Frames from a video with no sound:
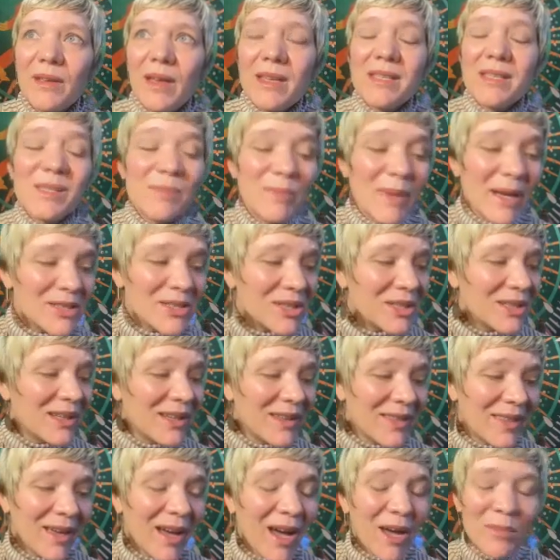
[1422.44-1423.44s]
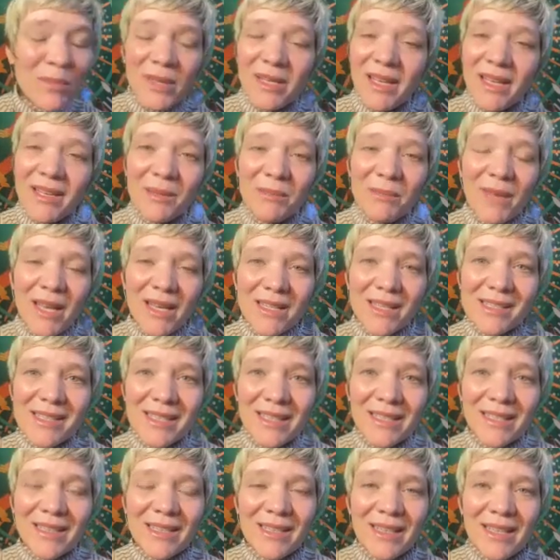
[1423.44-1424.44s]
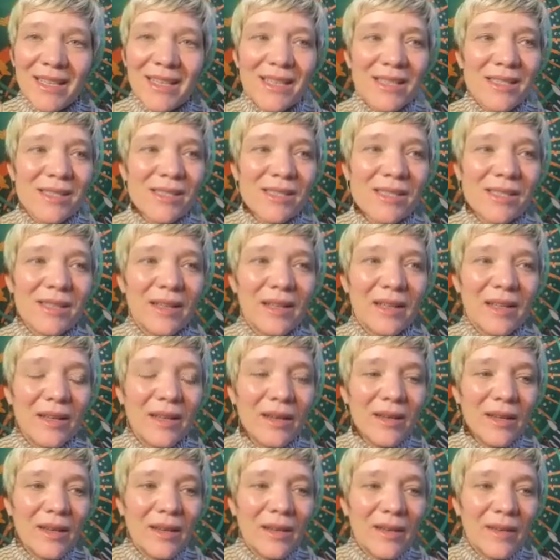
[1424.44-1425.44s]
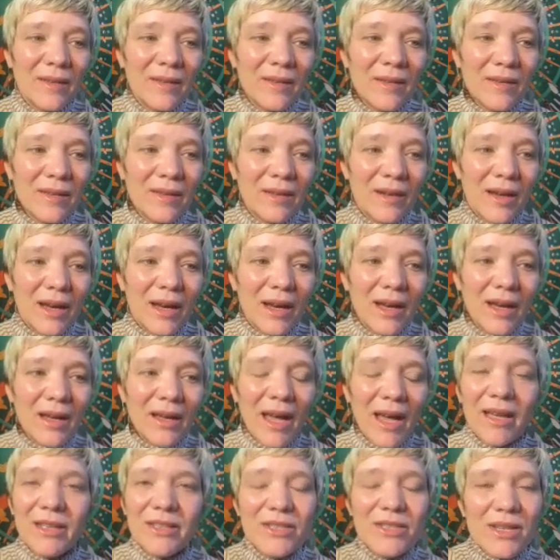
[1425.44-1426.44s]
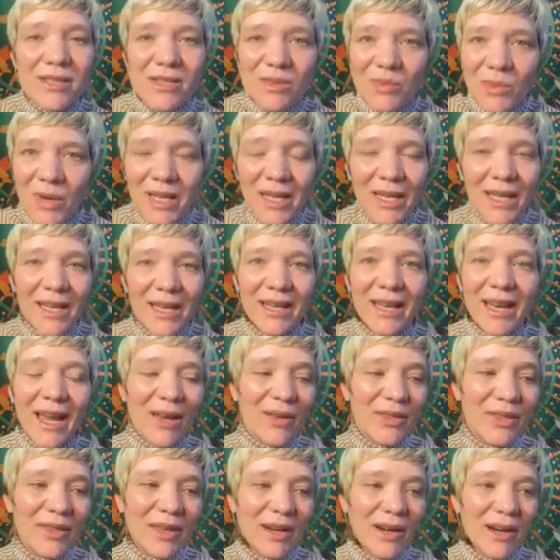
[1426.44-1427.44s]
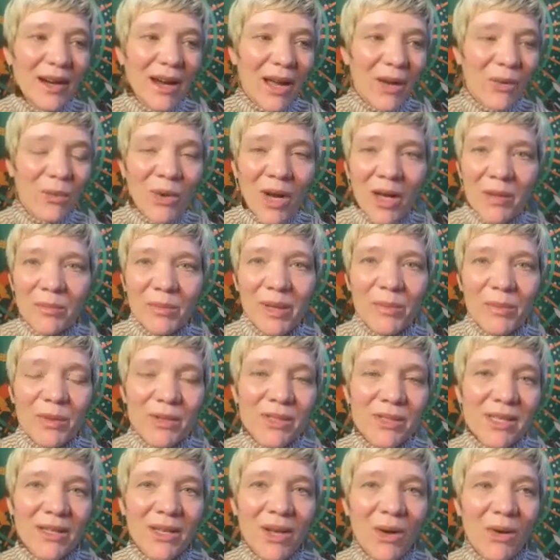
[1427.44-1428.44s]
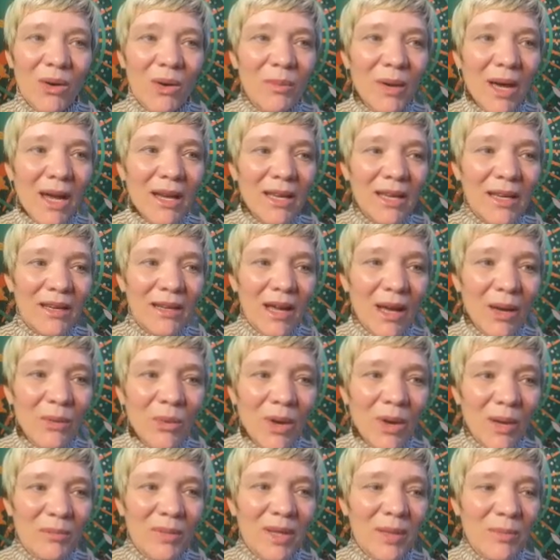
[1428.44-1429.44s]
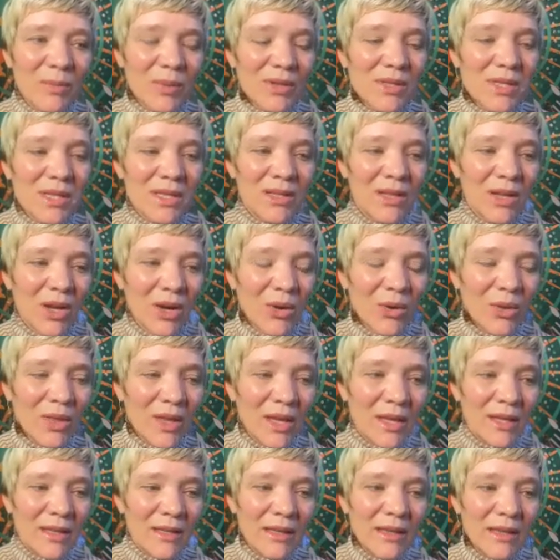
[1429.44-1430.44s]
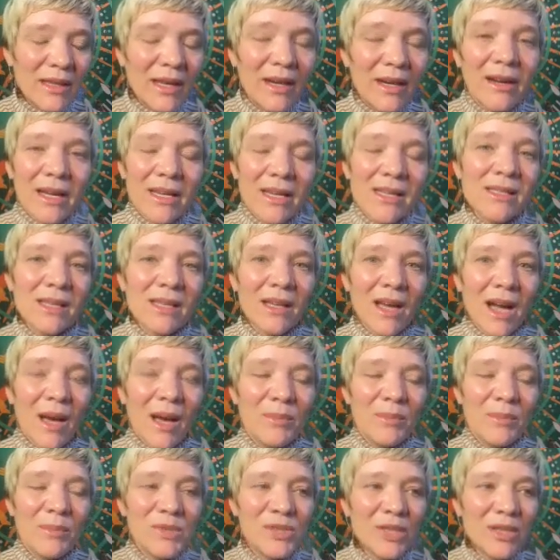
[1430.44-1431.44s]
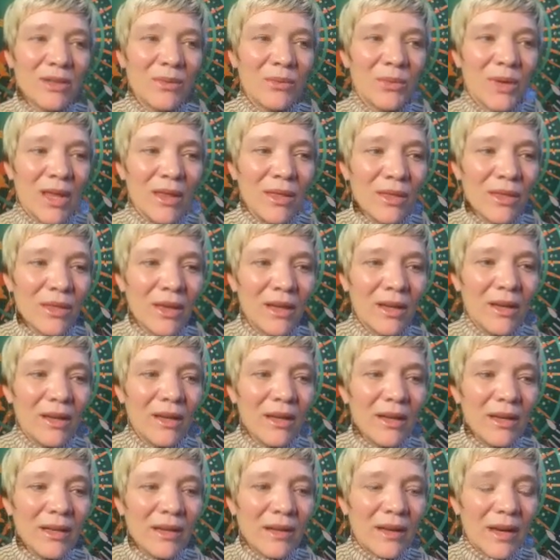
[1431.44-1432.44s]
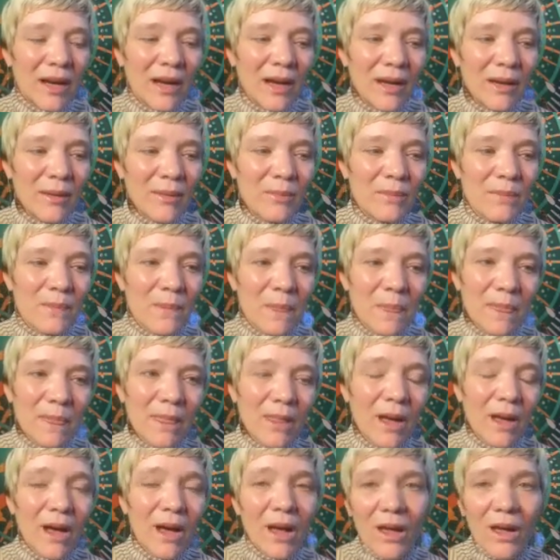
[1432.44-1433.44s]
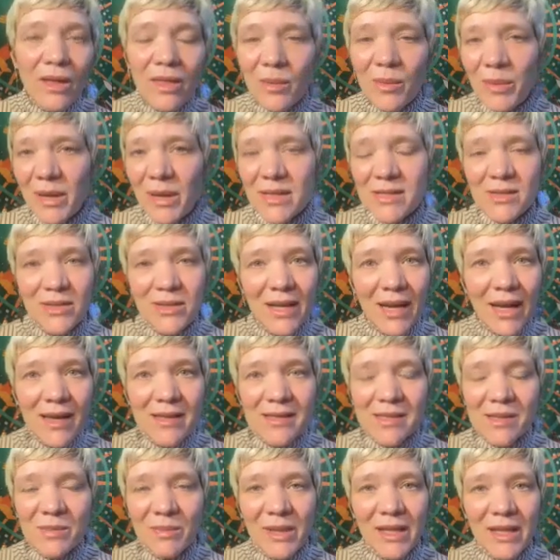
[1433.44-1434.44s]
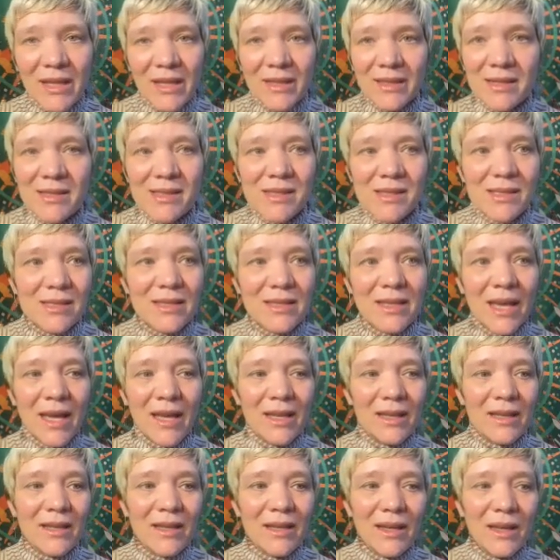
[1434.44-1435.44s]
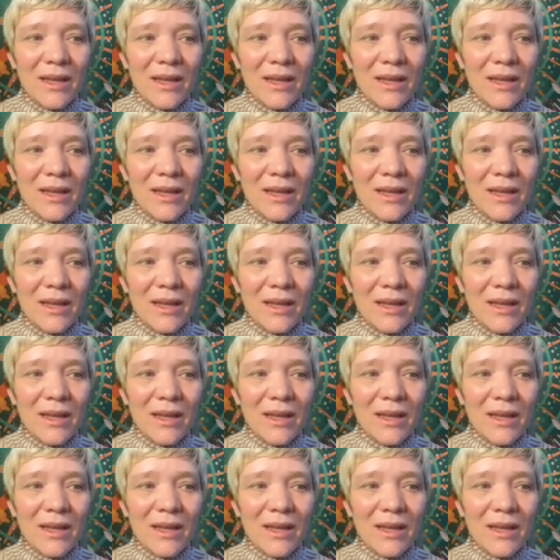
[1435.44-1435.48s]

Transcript: especially the Amanita medicine is, I just want to get it out there. I want people to know about it. I want people to know that there is an option with all the benzodiazepines that